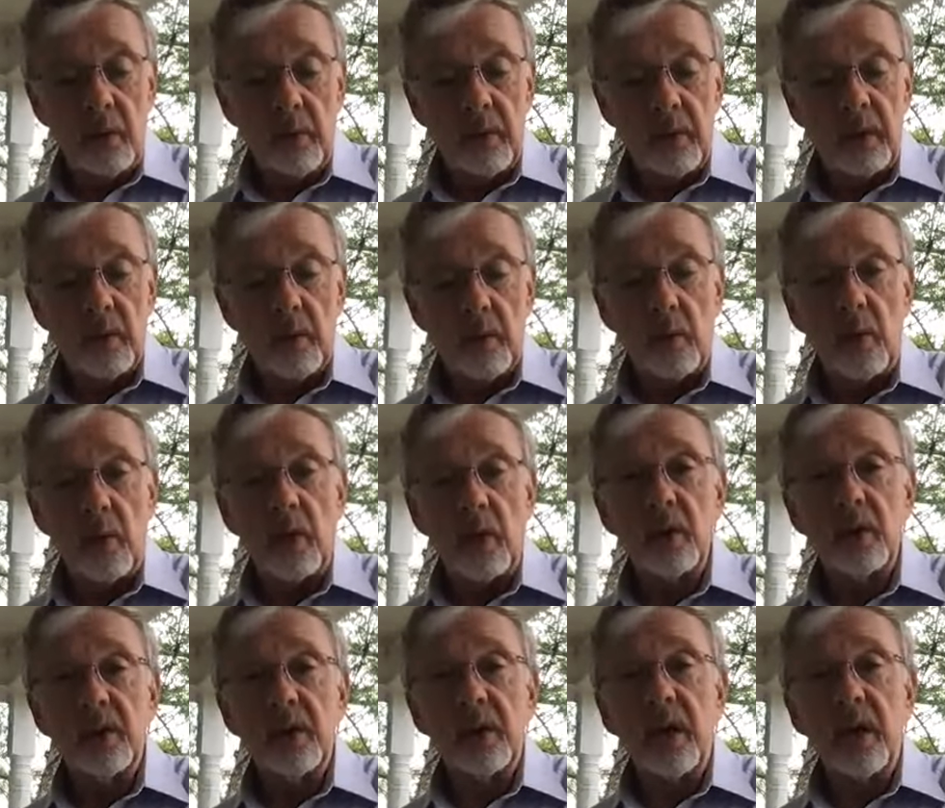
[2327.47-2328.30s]
But the
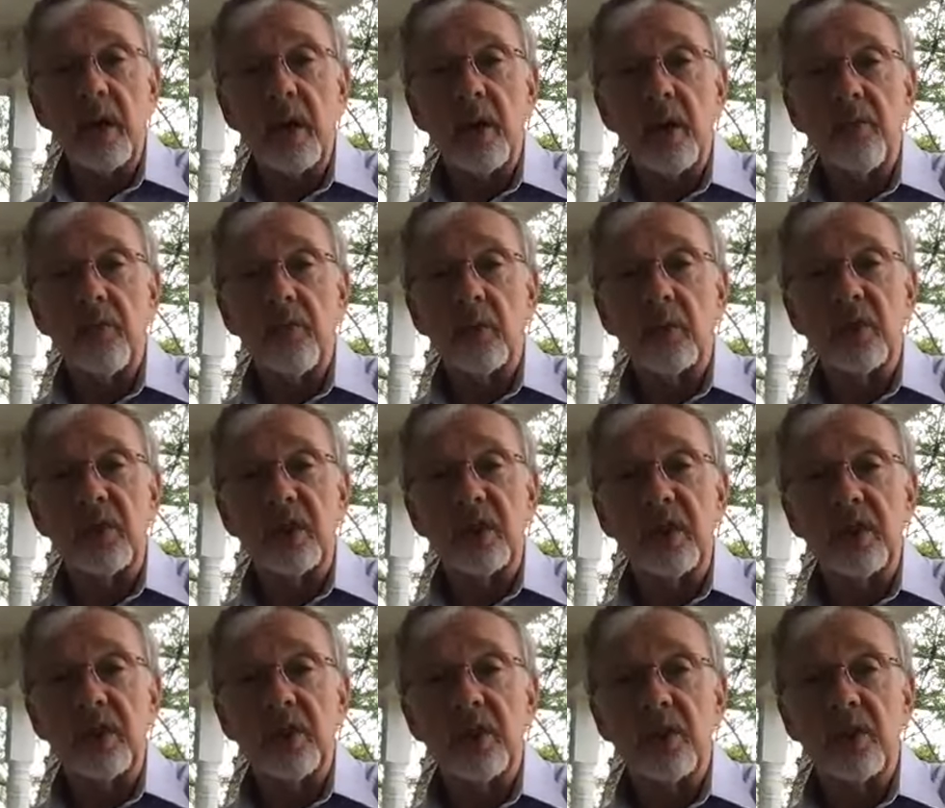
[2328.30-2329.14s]
worst thing for
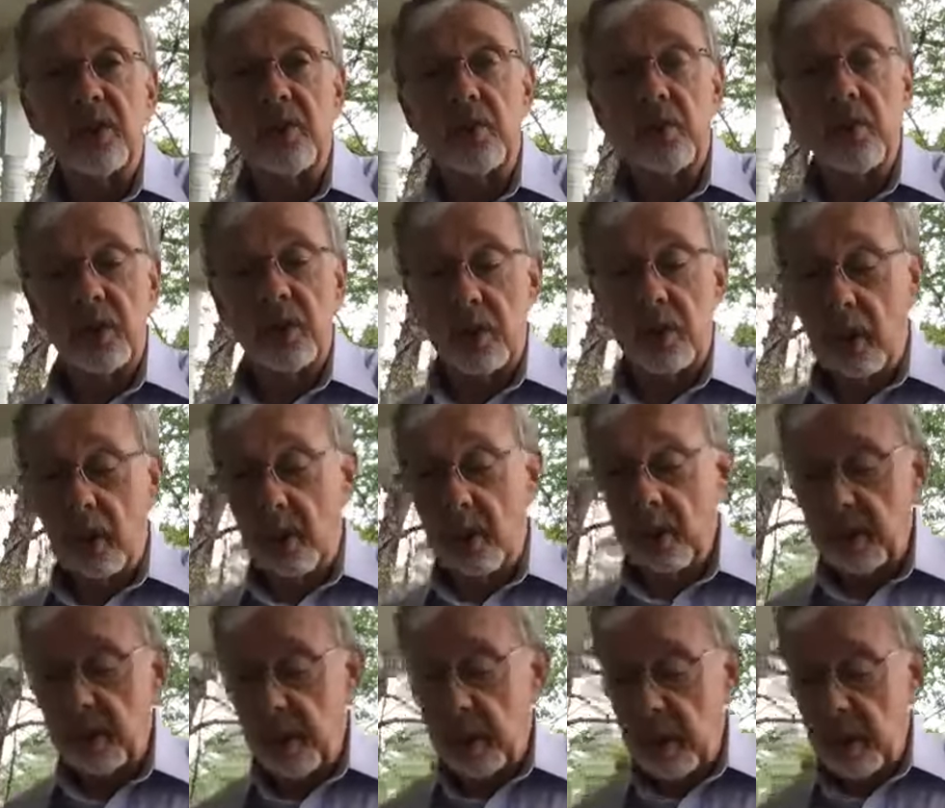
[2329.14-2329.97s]
Jesus was
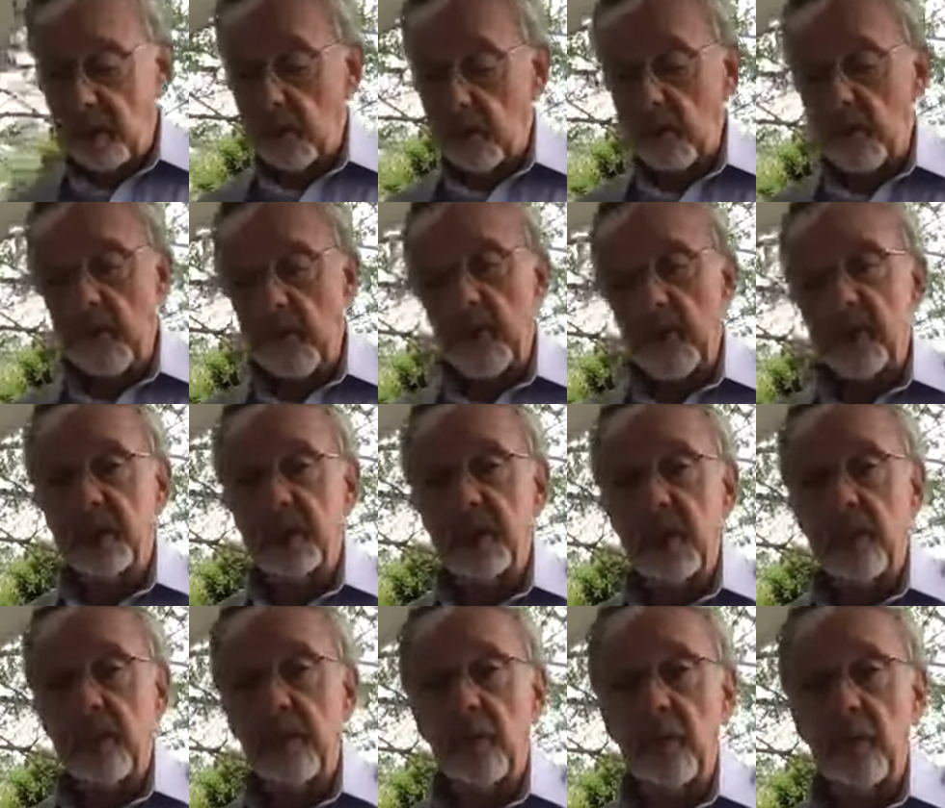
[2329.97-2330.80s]
not that, but being
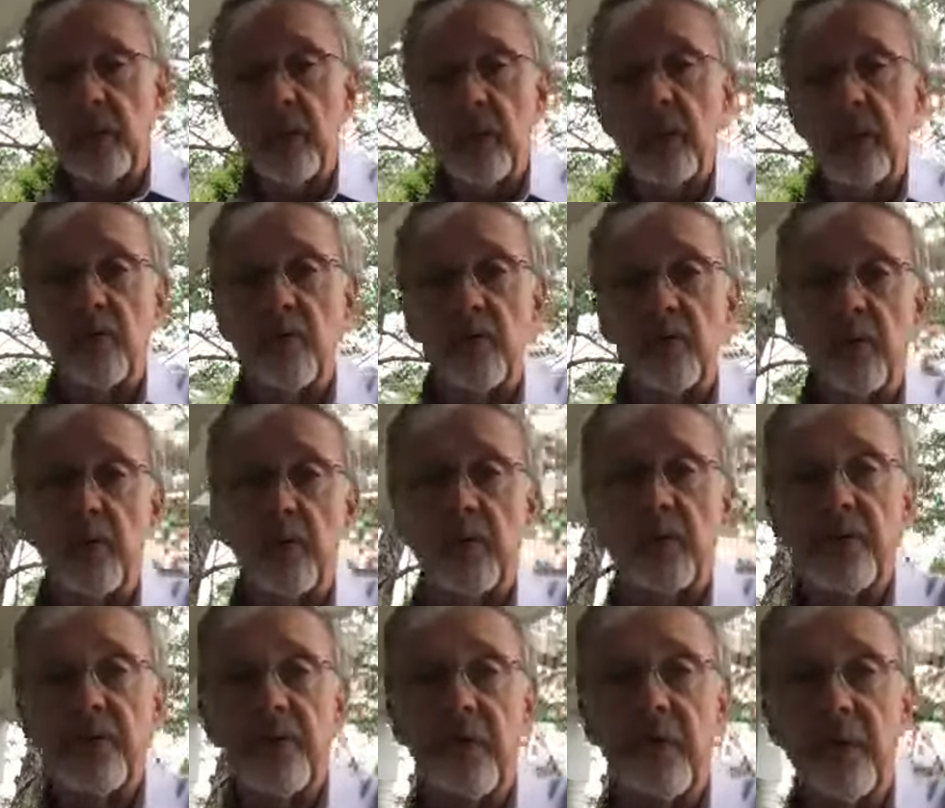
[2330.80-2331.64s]
separated from
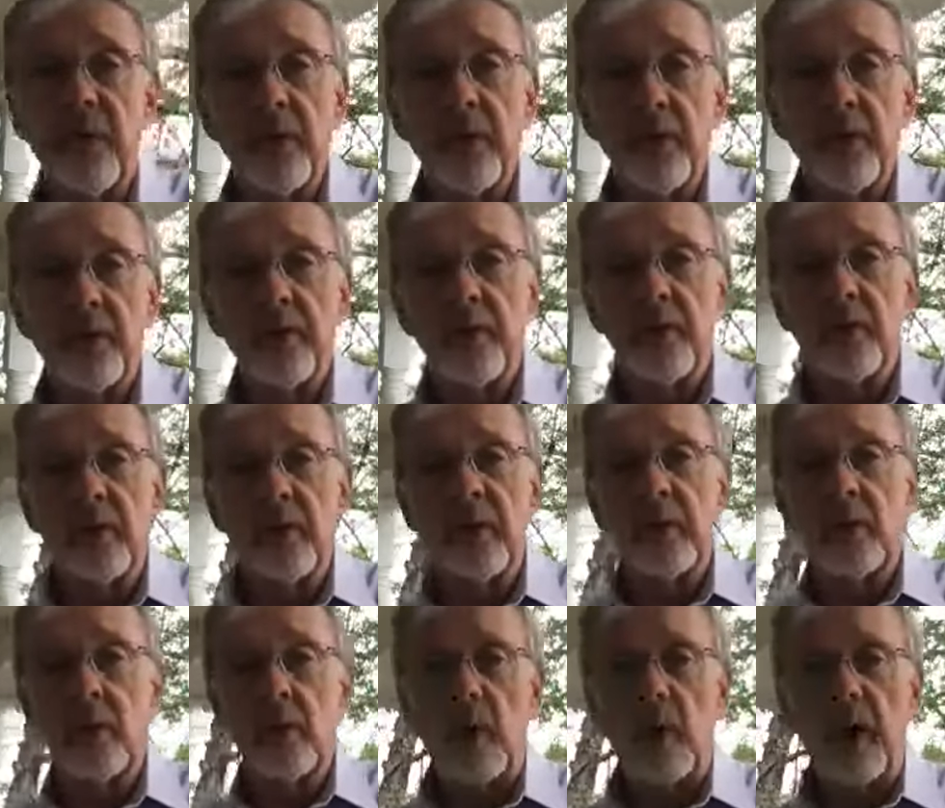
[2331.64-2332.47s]
his Father for a
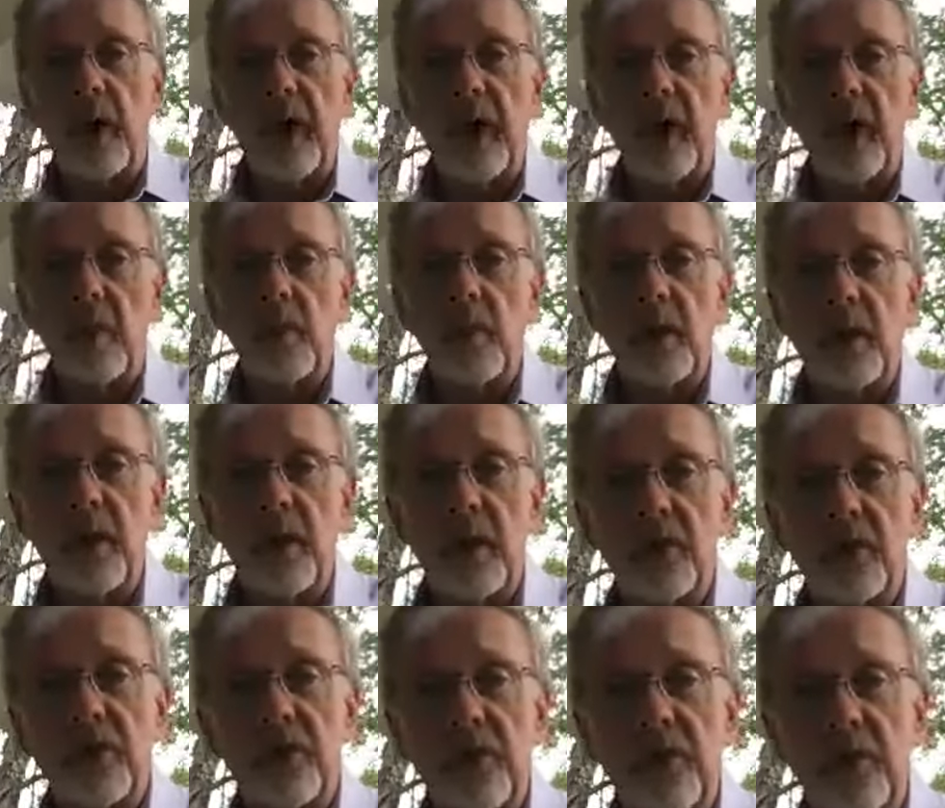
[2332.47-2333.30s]
little while
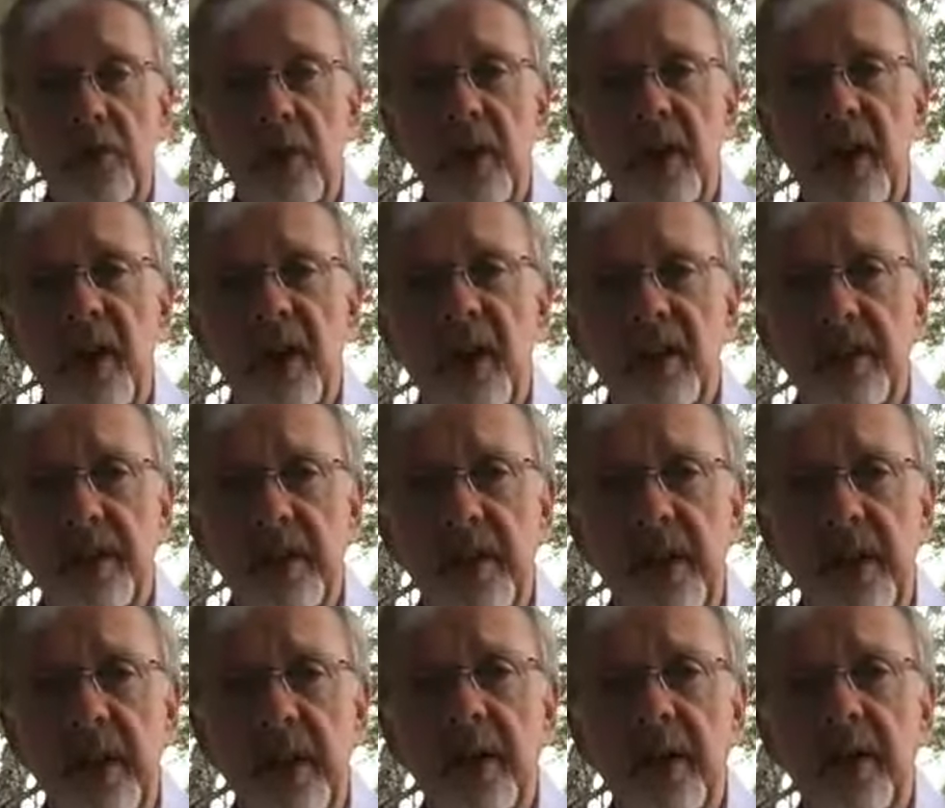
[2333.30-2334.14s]
because you and I
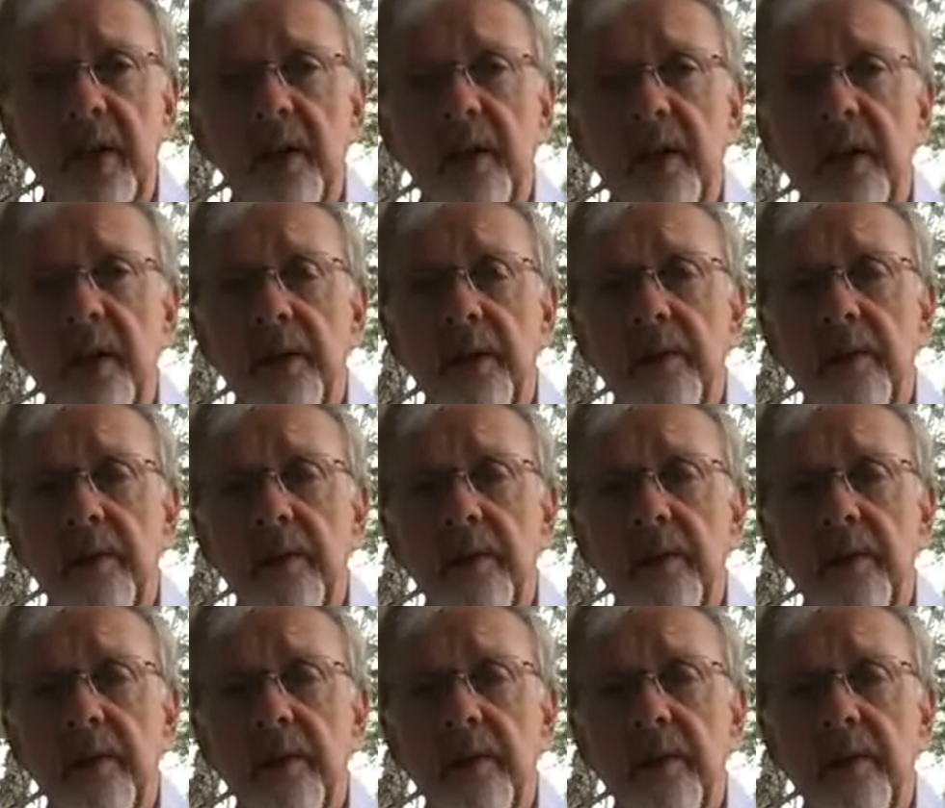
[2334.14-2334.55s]
sinned.